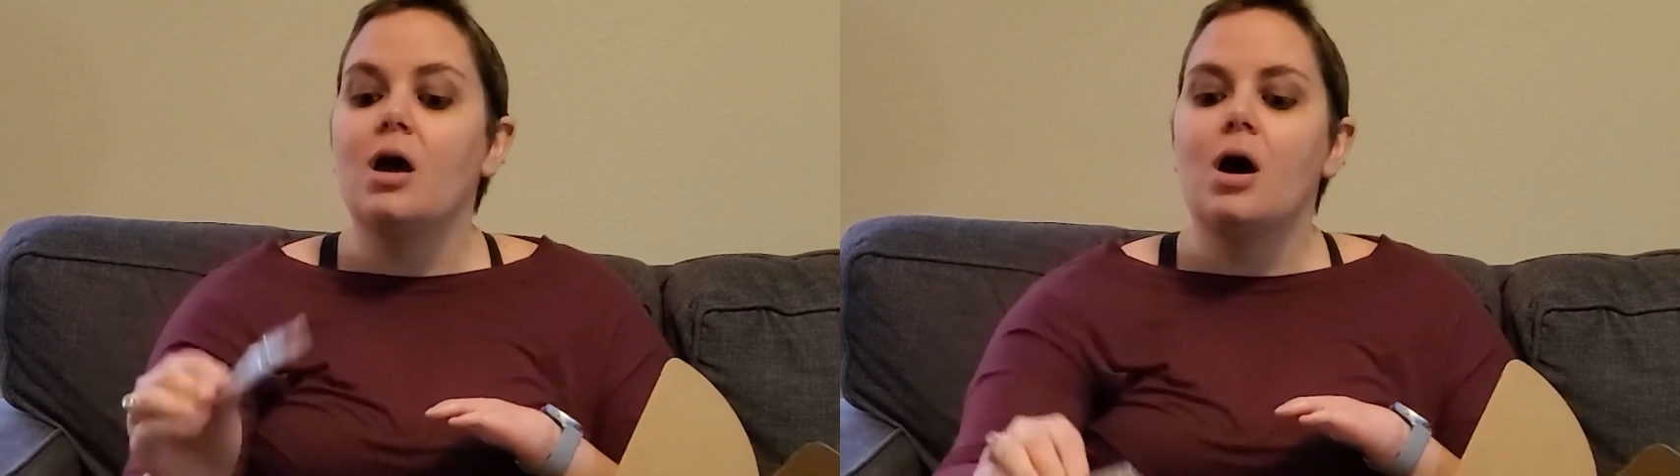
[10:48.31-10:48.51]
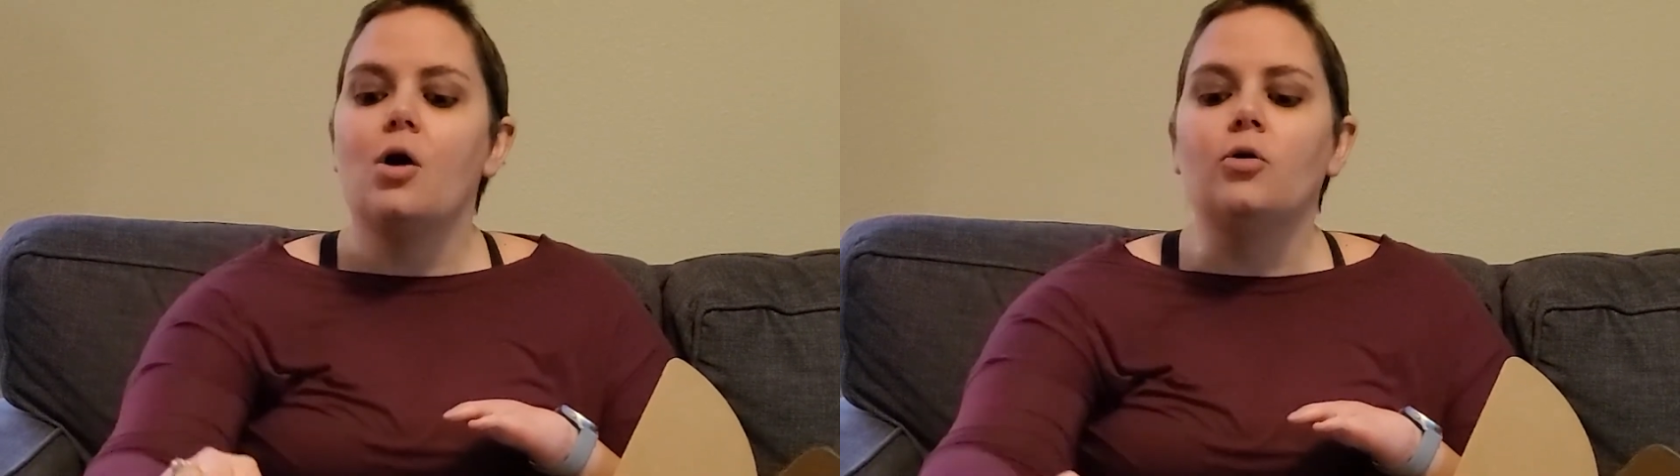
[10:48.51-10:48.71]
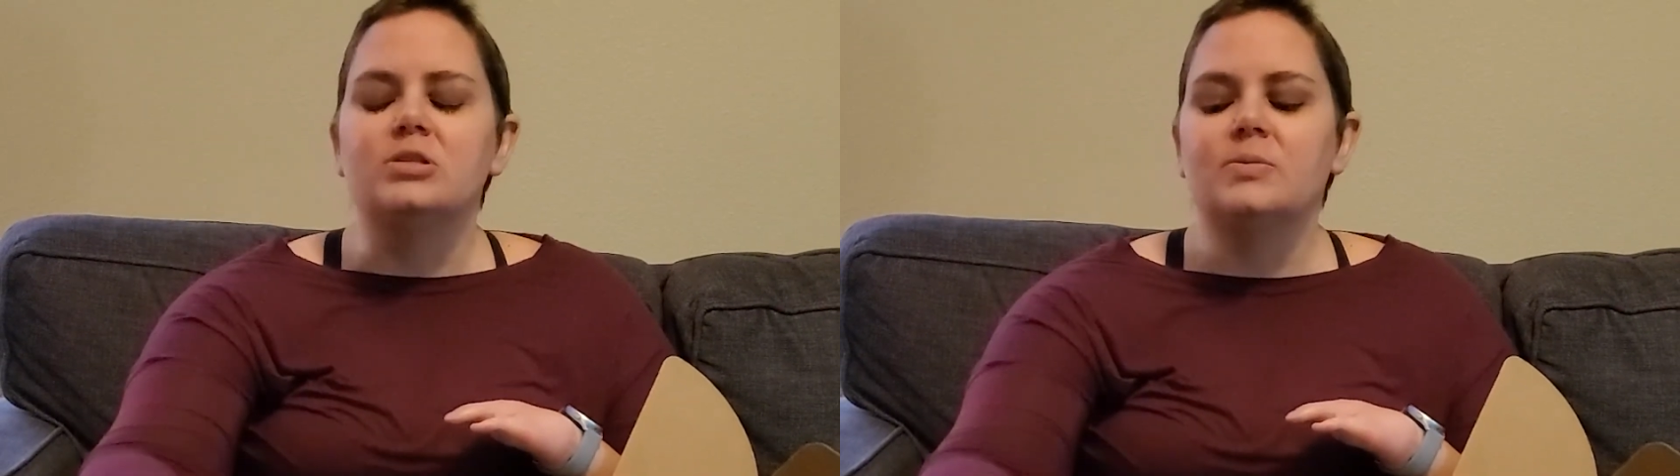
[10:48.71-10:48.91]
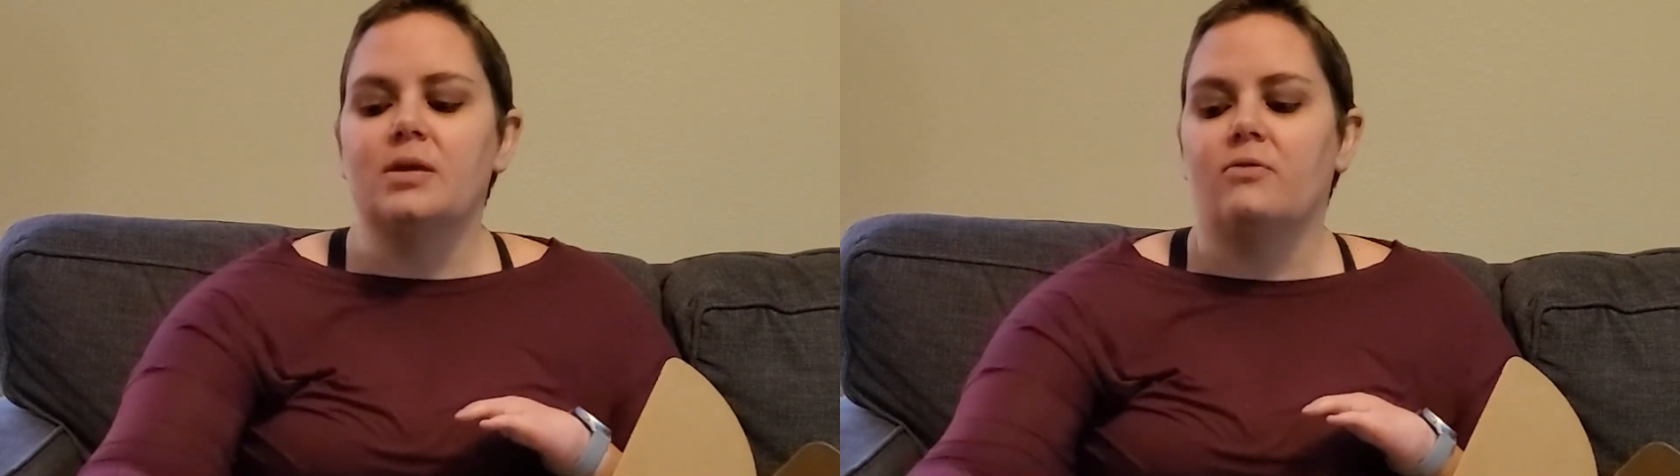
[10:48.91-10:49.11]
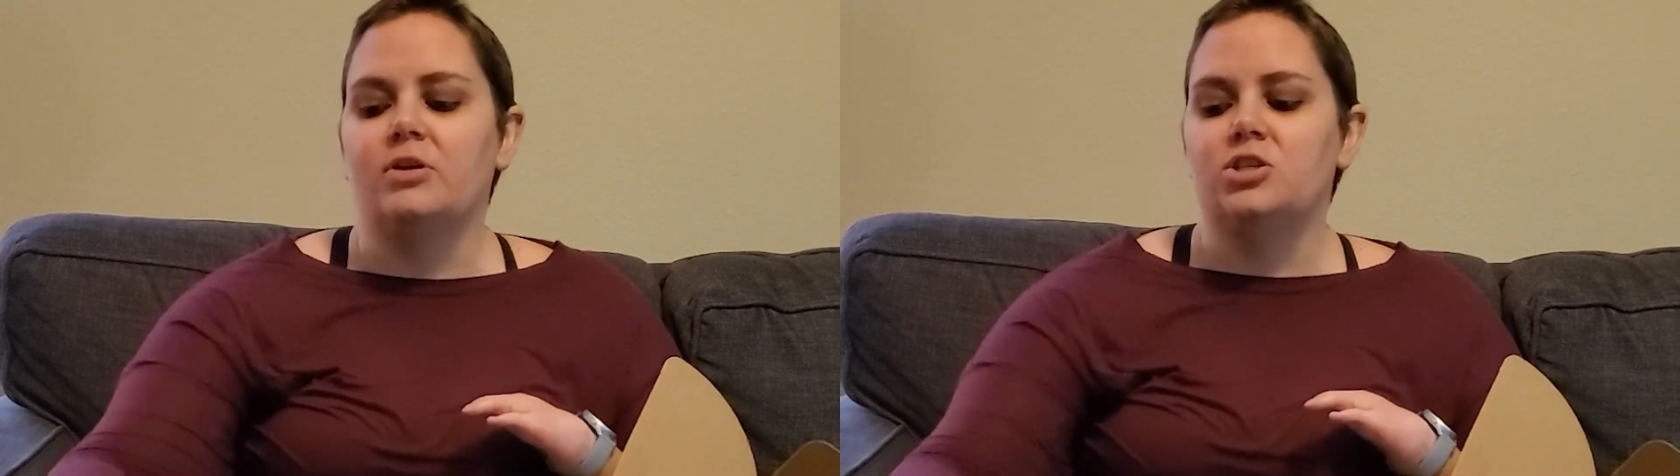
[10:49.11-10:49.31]
Oh, speaking
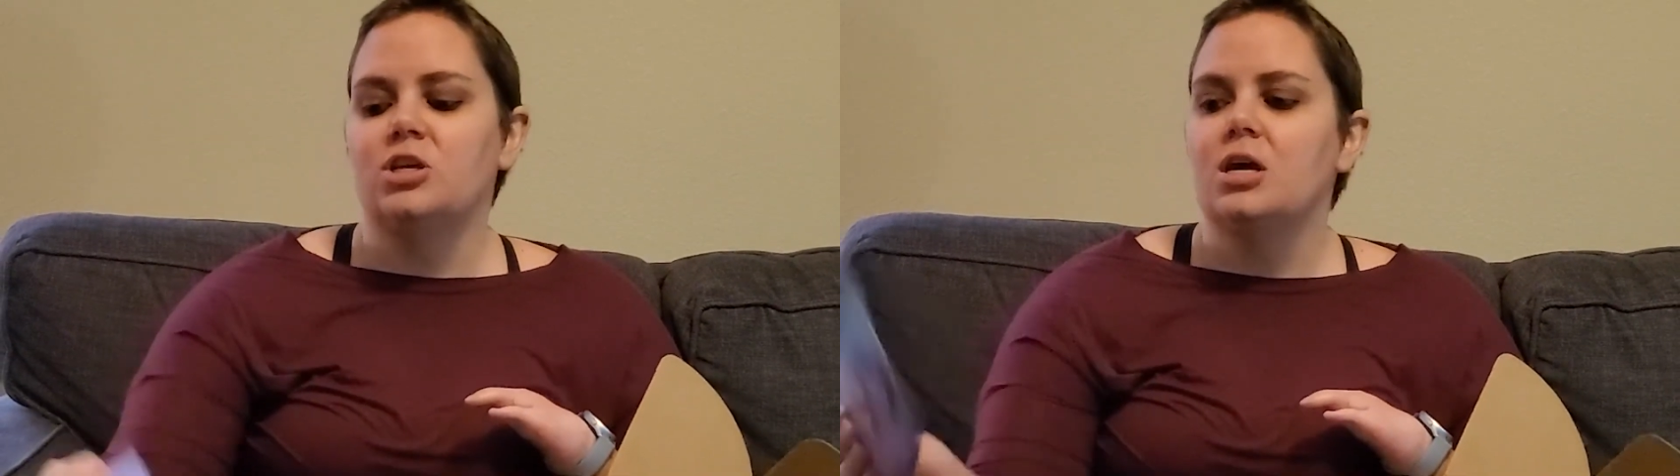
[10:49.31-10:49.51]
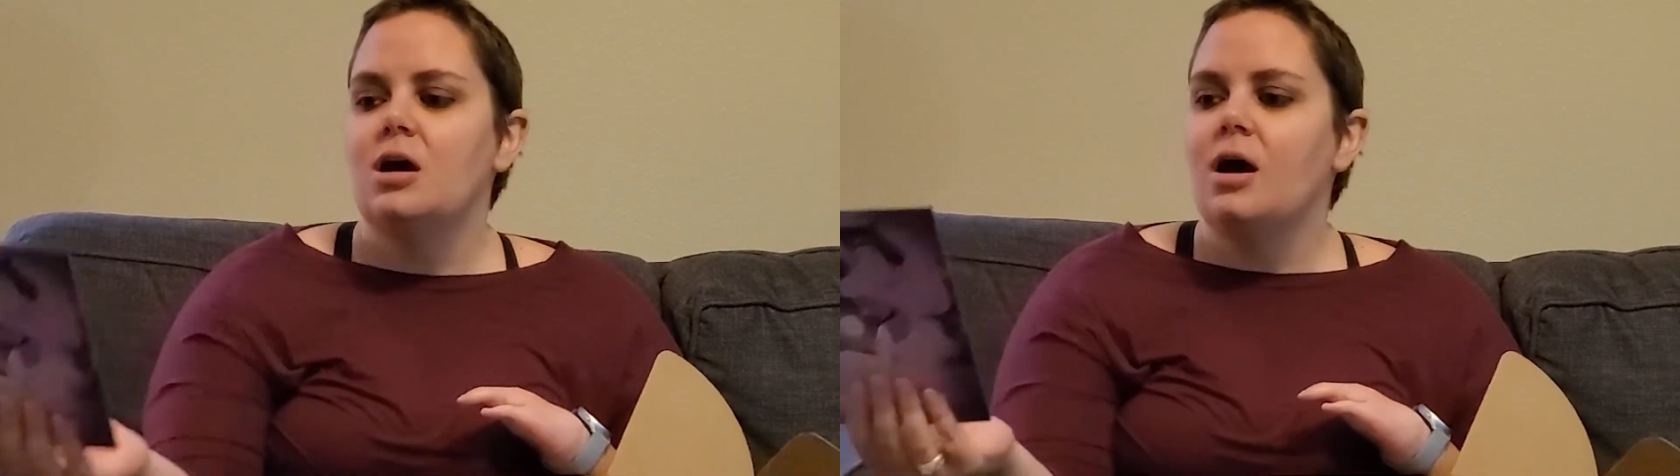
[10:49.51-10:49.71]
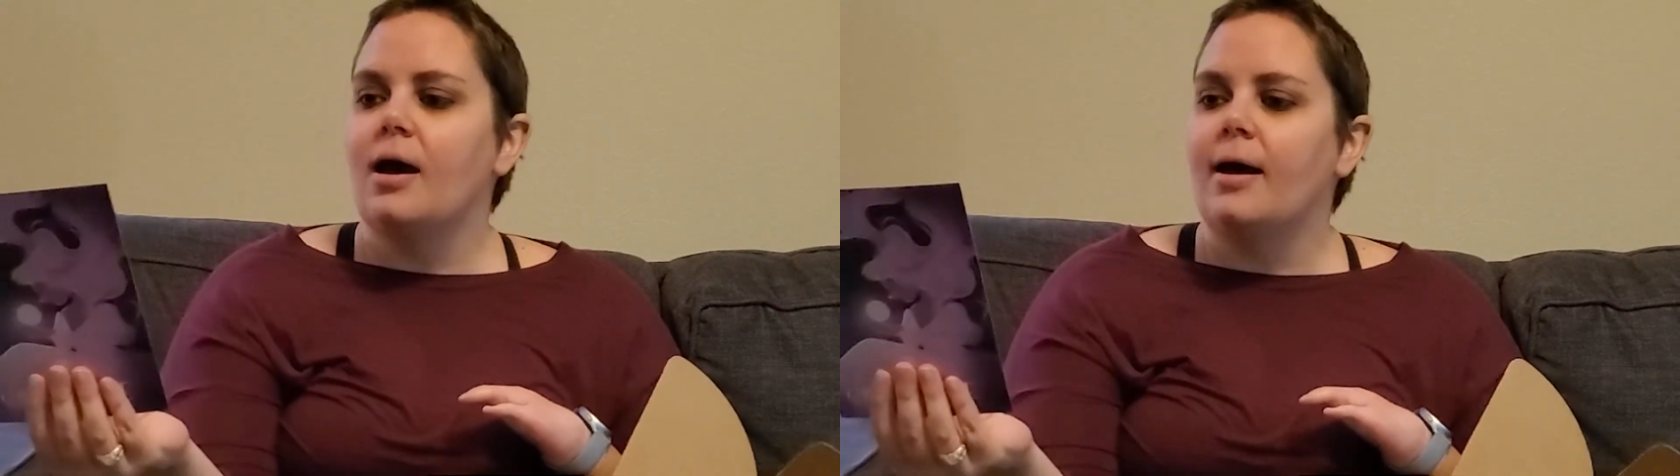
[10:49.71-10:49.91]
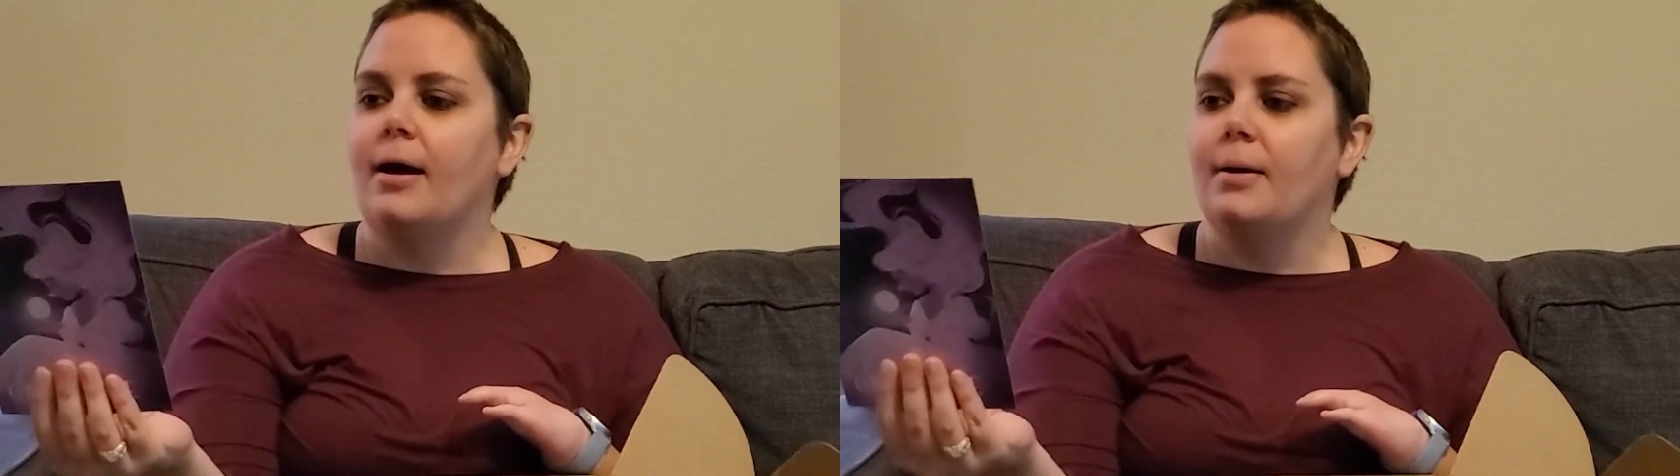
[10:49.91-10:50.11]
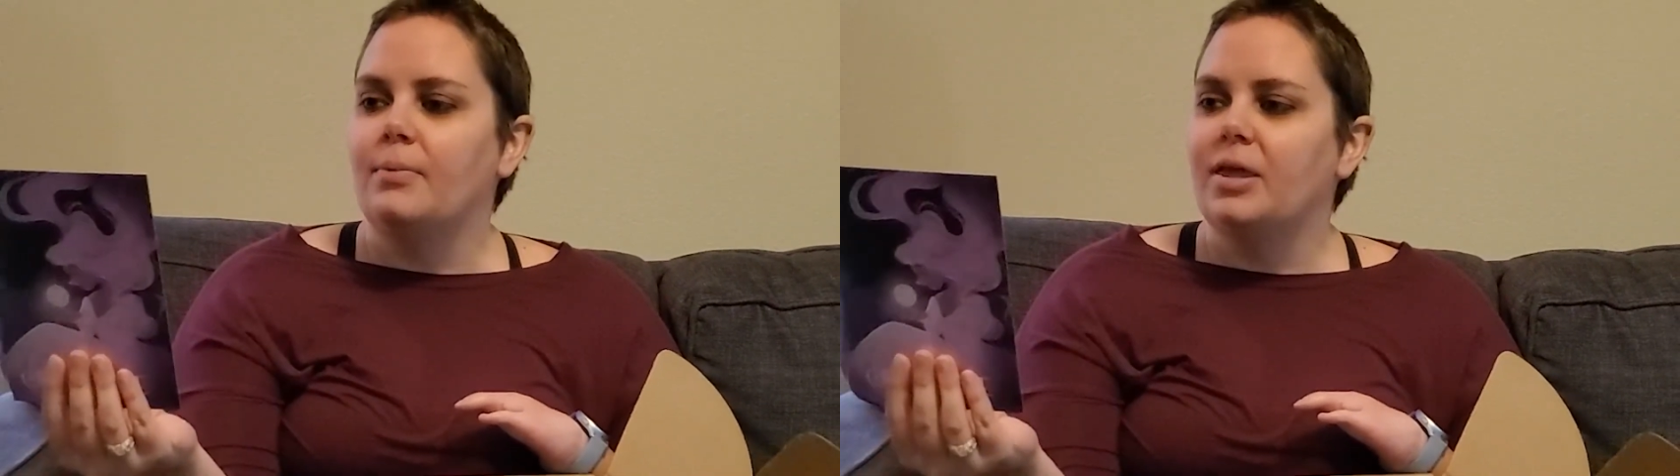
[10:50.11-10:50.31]
of which,
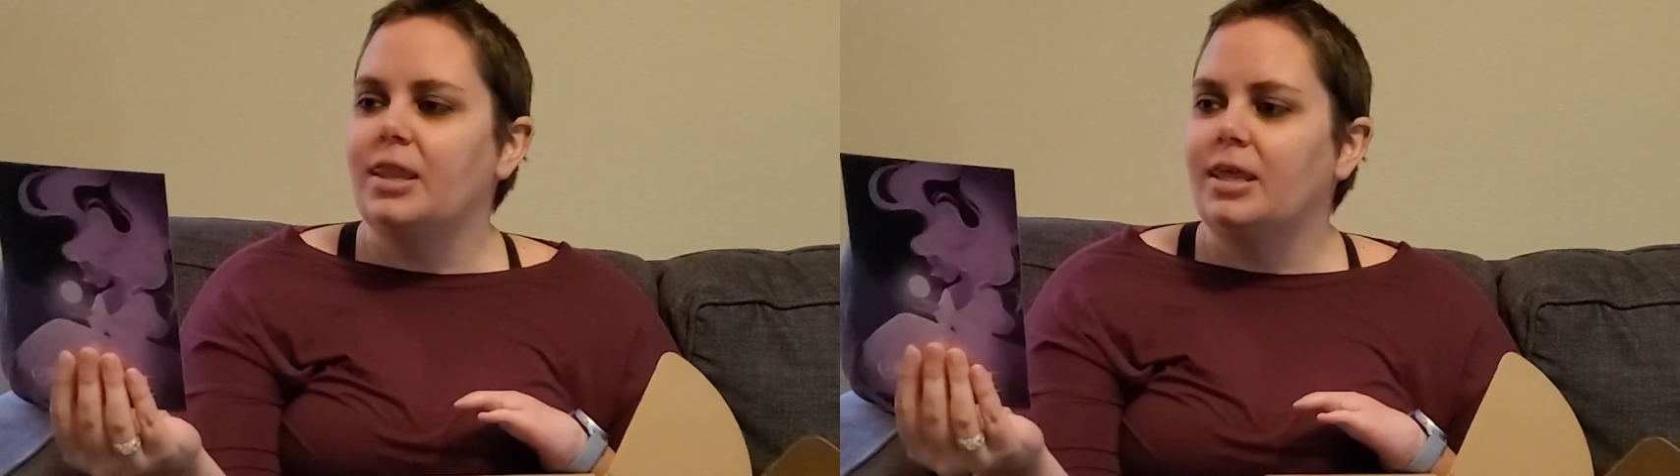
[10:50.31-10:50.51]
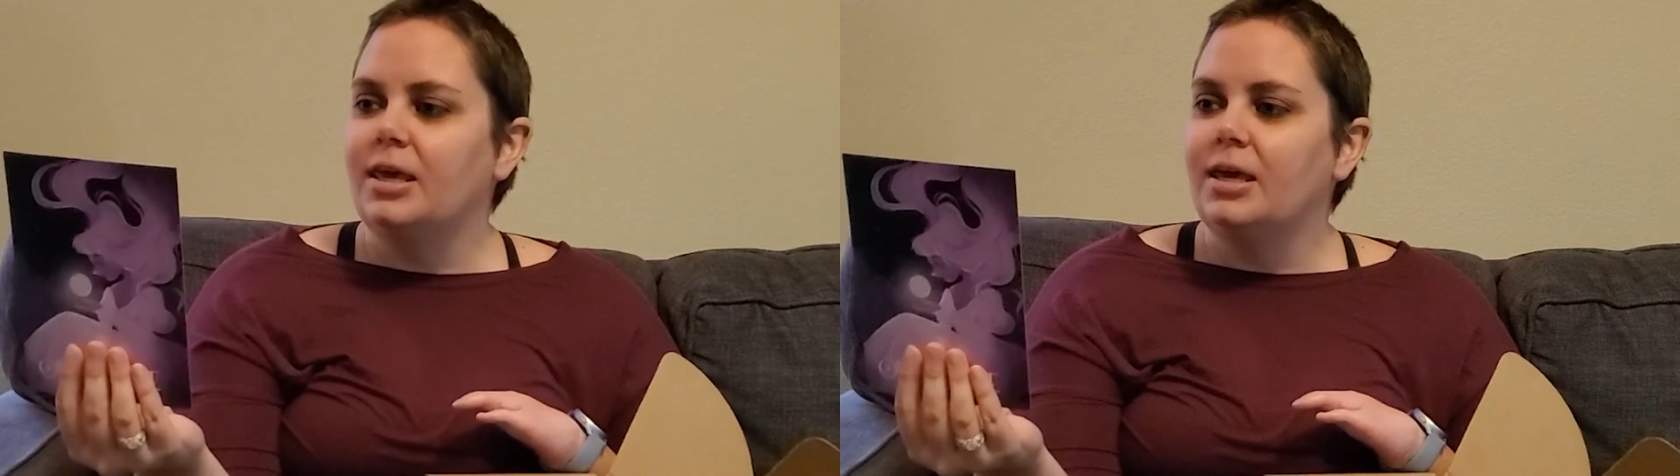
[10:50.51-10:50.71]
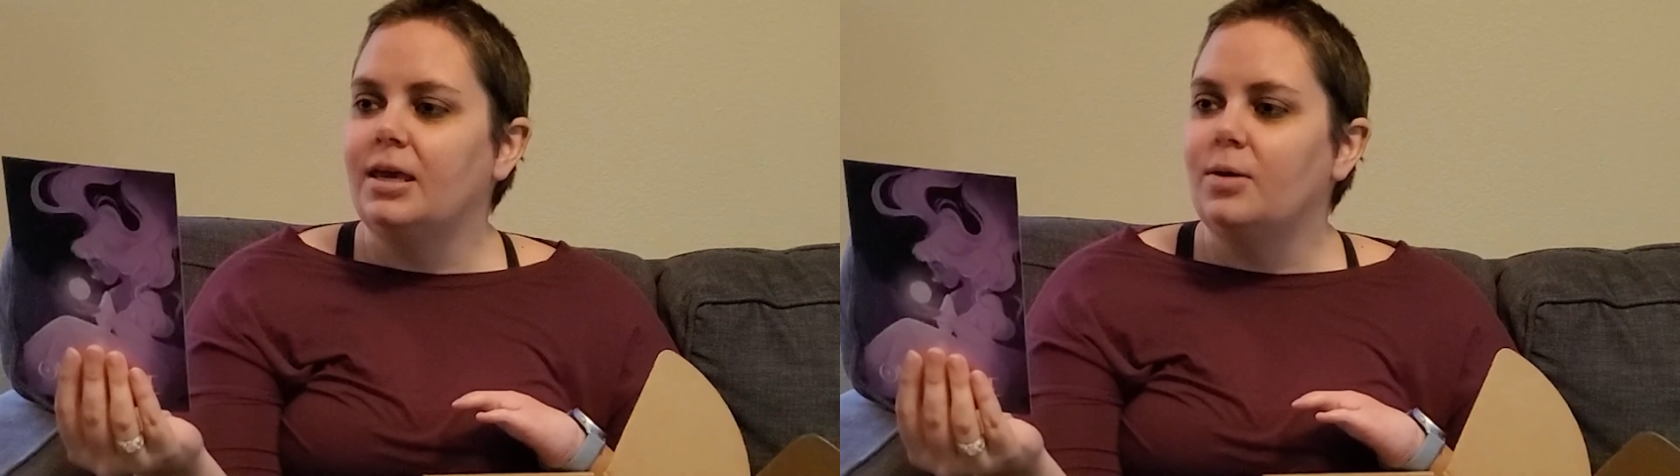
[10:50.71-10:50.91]
the